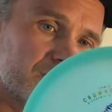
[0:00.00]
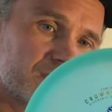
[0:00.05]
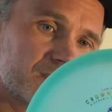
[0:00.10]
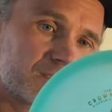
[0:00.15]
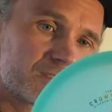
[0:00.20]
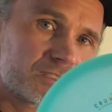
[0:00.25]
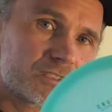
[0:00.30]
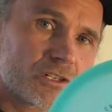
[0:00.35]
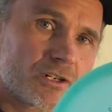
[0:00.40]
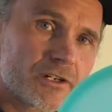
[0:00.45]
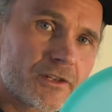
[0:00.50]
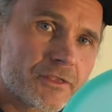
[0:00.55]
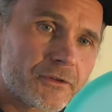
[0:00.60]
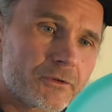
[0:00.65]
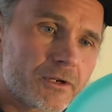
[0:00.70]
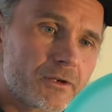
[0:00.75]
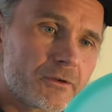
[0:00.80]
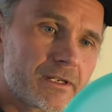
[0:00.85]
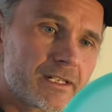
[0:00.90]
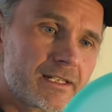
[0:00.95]
to start
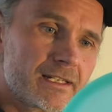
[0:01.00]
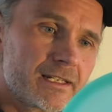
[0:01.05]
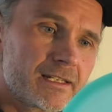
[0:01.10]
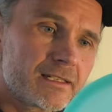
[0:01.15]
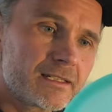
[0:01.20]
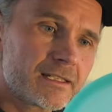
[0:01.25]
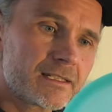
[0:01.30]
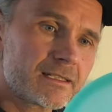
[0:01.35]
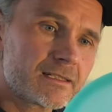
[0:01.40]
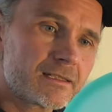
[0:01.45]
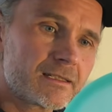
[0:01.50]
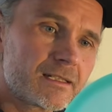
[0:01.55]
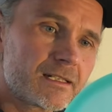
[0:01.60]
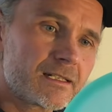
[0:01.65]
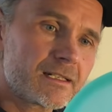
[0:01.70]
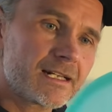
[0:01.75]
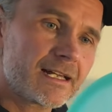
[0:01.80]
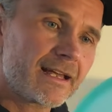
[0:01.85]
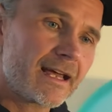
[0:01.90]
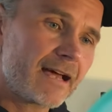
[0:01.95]
throwing it, and
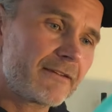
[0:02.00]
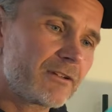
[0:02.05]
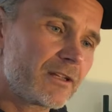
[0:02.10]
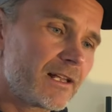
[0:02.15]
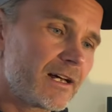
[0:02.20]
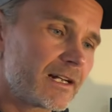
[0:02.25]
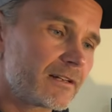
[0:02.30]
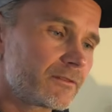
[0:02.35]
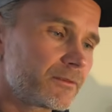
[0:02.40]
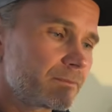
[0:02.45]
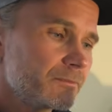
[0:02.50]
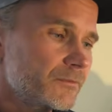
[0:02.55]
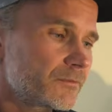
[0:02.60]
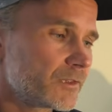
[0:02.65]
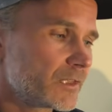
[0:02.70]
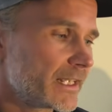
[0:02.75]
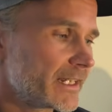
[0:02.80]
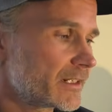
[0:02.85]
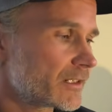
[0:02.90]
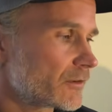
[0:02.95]
I have a lot of them
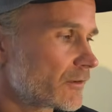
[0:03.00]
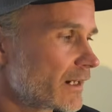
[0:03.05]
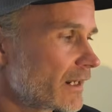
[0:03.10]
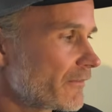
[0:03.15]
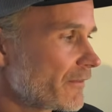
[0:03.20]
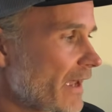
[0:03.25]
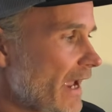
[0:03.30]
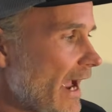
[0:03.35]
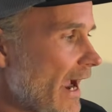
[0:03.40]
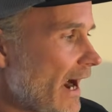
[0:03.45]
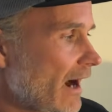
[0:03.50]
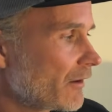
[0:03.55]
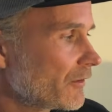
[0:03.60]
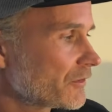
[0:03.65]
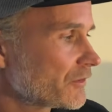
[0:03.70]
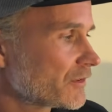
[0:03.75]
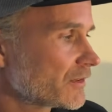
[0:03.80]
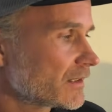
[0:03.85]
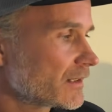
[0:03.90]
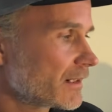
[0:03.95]
laying around the
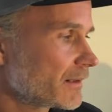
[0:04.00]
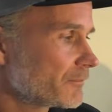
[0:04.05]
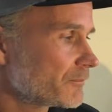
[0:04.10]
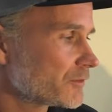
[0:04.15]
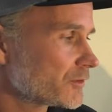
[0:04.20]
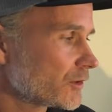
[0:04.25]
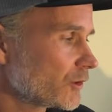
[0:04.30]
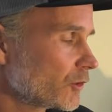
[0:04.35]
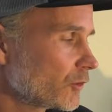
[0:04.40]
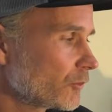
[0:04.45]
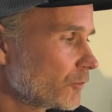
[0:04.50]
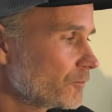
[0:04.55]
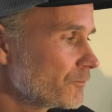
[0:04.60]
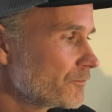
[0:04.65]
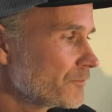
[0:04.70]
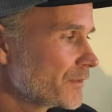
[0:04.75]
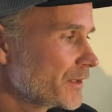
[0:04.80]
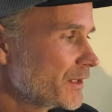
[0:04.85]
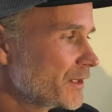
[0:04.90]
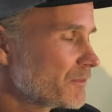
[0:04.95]
house, and I'm so
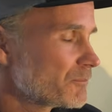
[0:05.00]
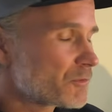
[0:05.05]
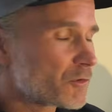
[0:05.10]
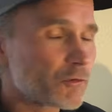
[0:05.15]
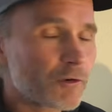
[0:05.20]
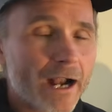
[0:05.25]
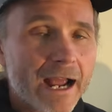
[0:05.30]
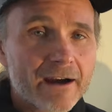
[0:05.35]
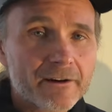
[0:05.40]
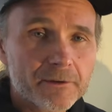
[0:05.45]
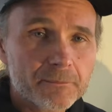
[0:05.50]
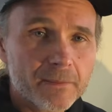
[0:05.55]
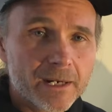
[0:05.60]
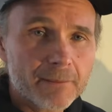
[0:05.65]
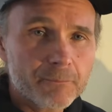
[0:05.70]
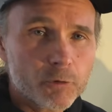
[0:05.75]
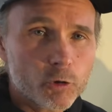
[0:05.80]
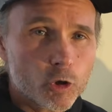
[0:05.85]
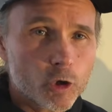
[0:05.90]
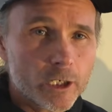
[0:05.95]
proud of
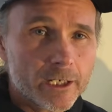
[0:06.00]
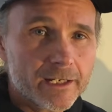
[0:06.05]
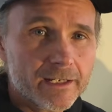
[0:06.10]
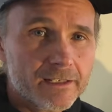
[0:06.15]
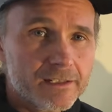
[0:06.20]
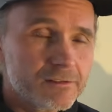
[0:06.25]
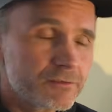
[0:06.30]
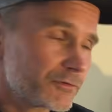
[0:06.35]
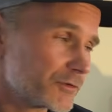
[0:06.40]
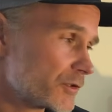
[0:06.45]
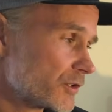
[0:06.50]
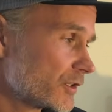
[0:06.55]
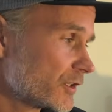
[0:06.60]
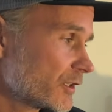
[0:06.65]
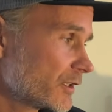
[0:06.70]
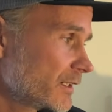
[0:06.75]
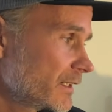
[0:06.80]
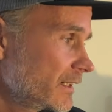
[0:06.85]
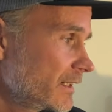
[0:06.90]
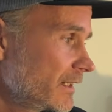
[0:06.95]
my boy
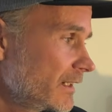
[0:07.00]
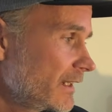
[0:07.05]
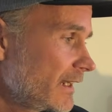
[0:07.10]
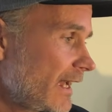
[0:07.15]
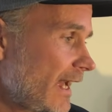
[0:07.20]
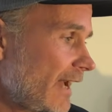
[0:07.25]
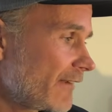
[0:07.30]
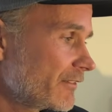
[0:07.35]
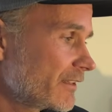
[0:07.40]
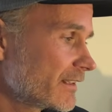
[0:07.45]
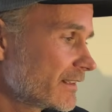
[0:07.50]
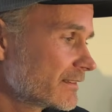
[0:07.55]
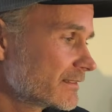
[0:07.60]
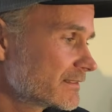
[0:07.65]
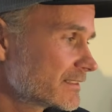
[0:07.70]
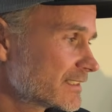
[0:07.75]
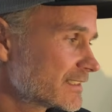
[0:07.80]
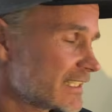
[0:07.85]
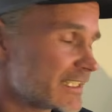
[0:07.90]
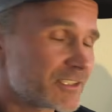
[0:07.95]
for having
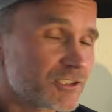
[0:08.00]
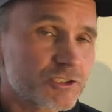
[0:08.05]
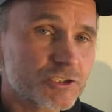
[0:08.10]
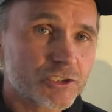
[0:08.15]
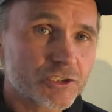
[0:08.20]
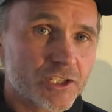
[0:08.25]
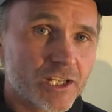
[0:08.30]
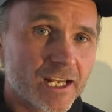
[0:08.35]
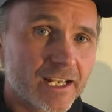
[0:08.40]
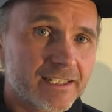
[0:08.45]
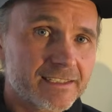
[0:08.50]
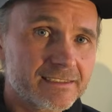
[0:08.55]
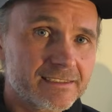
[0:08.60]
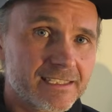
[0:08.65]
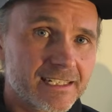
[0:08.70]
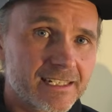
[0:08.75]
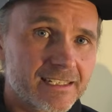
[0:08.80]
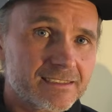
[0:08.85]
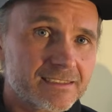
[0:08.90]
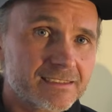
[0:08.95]
signature line
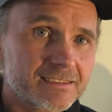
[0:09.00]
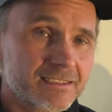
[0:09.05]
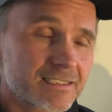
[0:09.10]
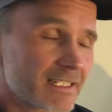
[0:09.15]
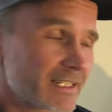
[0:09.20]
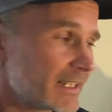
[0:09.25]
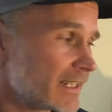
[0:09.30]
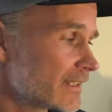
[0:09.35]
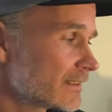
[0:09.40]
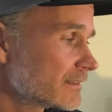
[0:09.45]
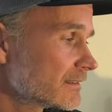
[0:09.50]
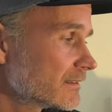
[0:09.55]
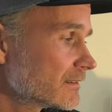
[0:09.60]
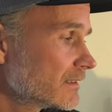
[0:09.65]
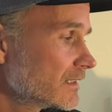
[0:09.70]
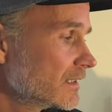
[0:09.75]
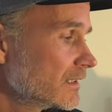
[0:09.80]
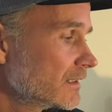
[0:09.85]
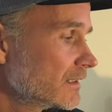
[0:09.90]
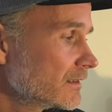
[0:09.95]
discs and
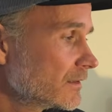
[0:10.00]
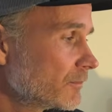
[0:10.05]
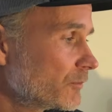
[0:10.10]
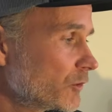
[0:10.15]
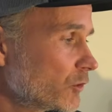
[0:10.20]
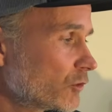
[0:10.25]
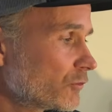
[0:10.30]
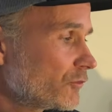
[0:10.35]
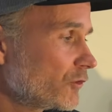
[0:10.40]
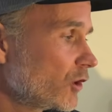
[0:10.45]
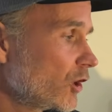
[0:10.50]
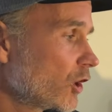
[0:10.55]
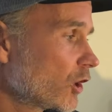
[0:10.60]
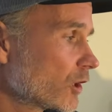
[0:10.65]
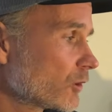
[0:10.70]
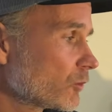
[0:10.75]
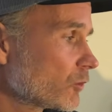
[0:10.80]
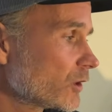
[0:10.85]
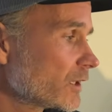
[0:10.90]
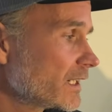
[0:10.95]
beautiful
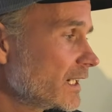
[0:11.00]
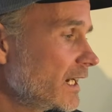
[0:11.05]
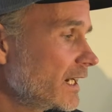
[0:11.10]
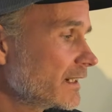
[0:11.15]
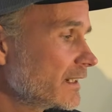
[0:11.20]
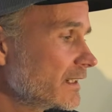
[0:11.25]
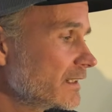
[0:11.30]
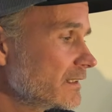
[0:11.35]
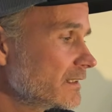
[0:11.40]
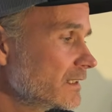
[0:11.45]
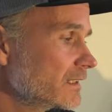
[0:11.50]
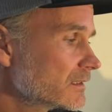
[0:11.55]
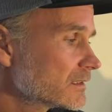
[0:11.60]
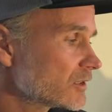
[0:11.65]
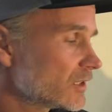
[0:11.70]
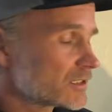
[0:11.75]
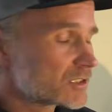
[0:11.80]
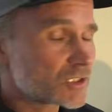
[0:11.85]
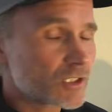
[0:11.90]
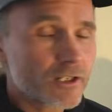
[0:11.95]
artwork on it.
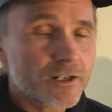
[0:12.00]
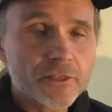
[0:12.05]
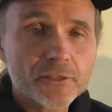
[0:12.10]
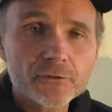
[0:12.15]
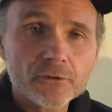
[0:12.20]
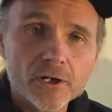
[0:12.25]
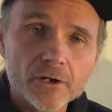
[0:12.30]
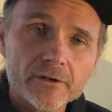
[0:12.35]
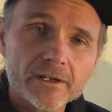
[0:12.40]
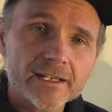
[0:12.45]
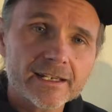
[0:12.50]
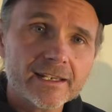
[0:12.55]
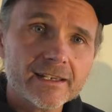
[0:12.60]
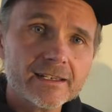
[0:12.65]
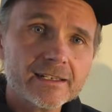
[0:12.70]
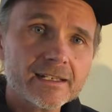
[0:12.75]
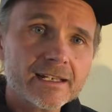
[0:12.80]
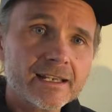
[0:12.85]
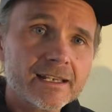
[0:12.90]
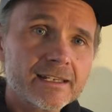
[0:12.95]
So I started throwing
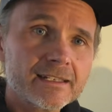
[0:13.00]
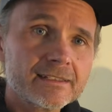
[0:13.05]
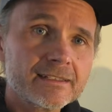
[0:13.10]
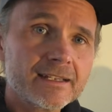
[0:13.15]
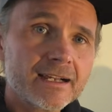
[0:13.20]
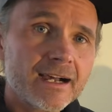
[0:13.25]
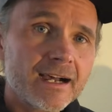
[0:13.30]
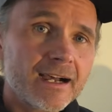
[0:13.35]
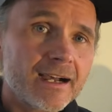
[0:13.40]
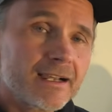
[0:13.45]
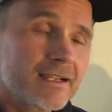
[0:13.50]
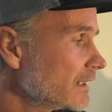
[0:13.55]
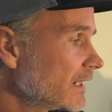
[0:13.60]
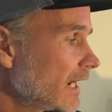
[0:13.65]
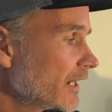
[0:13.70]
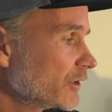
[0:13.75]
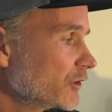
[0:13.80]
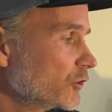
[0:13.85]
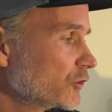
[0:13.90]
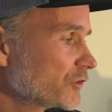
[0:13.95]
it, and
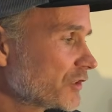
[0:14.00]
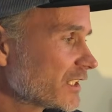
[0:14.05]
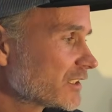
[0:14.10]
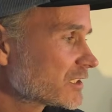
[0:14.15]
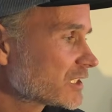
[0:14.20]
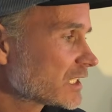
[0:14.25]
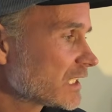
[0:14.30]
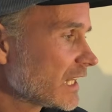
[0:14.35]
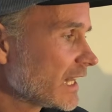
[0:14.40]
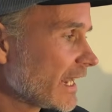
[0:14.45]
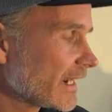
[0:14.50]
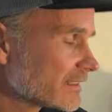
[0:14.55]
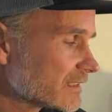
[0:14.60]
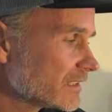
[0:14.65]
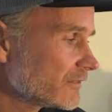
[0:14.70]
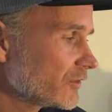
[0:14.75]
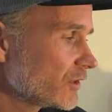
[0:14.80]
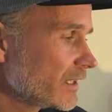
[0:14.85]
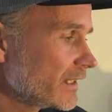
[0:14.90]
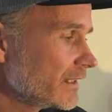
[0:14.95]
I use this
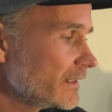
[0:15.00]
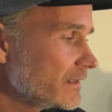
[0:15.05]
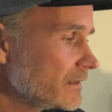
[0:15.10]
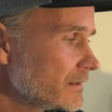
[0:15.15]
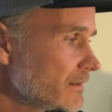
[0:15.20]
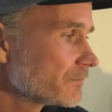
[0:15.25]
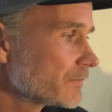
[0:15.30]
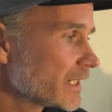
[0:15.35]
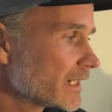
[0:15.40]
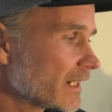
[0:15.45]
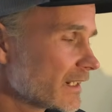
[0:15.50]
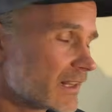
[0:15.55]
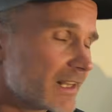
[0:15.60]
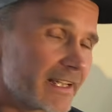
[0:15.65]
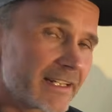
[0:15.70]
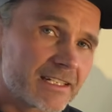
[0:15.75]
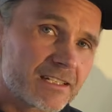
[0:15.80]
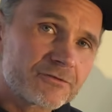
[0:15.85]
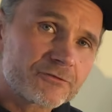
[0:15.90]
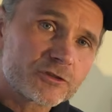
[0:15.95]
selectively, but I
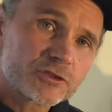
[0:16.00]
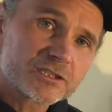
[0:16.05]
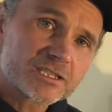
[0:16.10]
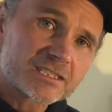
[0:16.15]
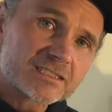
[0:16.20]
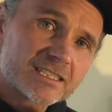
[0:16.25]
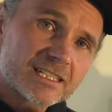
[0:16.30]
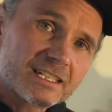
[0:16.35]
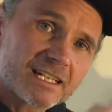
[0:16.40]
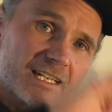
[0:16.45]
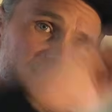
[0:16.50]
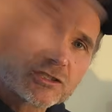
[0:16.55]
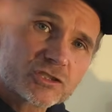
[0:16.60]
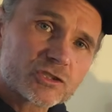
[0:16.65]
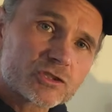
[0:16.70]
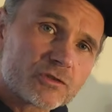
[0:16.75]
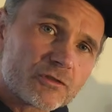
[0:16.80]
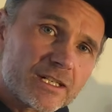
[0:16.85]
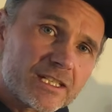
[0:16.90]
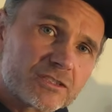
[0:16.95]
like it for just a nice
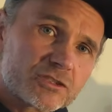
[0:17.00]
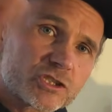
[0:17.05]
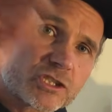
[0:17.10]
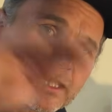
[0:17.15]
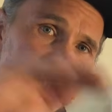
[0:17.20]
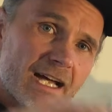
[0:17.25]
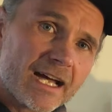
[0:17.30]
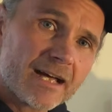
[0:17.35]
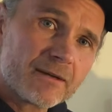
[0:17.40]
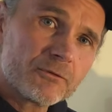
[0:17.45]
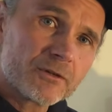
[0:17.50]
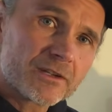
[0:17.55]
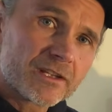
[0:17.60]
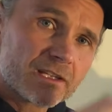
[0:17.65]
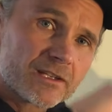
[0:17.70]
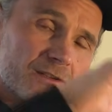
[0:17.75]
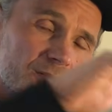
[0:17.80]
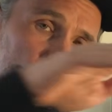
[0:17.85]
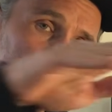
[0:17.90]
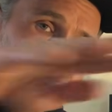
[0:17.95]
straight shot with a
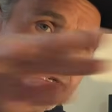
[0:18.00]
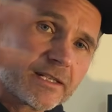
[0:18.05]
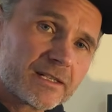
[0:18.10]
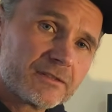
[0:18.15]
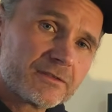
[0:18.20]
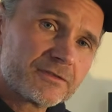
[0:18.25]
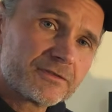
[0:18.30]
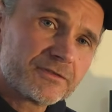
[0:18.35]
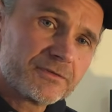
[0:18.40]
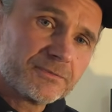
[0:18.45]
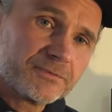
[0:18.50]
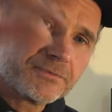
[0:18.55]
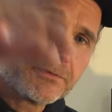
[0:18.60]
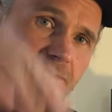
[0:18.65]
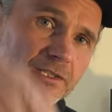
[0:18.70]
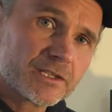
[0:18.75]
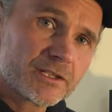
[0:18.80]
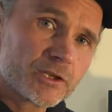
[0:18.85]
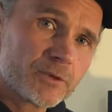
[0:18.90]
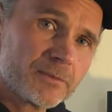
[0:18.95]
little bit of
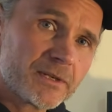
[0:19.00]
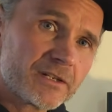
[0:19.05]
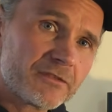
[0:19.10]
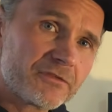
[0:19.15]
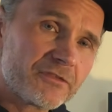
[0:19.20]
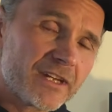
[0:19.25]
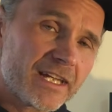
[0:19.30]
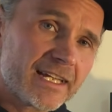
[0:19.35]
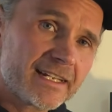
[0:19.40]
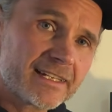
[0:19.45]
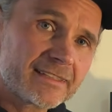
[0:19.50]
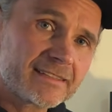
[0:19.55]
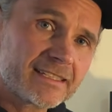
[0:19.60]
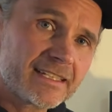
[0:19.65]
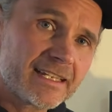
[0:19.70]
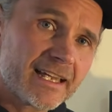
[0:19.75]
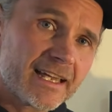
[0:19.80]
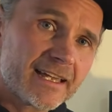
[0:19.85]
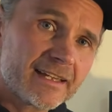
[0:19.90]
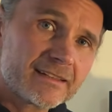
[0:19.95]
fade at
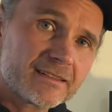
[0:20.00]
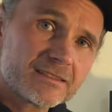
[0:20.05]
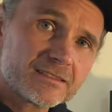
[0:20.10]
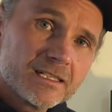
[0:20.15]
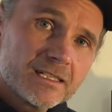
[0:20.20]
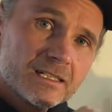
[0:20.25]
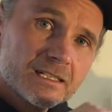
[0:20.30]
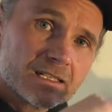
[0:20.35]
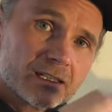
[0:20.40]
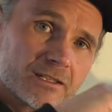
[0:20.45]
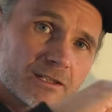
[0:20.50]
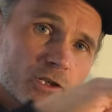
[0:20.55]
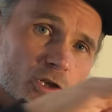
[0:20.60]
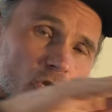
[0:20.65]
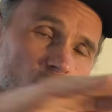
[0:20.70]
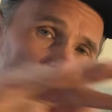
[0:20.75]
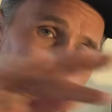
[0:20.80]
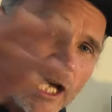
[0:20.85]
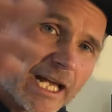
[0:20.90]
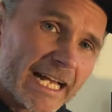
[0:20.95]
the end, a
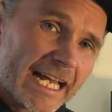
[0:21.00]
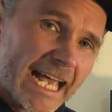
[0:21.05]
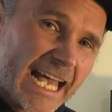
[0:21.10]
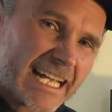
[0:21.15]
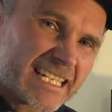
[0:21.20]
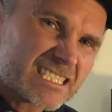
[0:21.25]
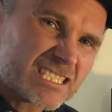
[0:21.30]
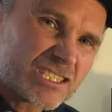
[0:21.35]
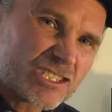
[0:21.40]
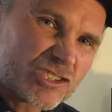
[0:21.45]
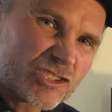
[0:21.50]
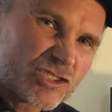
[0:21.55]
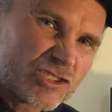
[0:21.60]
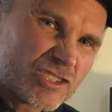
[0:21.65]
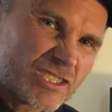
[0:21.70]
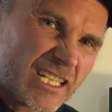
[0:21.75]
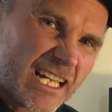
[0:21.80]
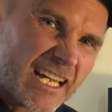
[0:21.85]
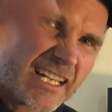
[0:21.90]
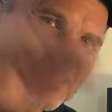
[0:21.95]
little like
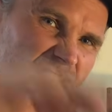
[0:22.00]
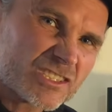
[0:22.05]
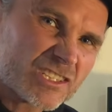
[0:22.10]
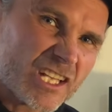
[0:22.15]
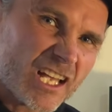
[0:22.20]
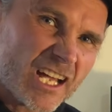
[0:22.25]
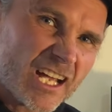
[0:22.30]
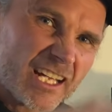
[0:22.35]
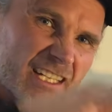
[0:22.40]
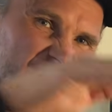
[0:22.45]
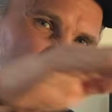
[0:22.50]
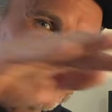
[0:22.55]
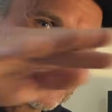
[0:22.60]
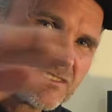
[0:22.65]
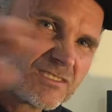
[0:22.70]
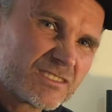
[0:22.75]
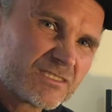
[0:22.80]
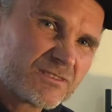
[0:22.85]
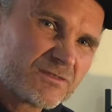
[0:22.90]
S-line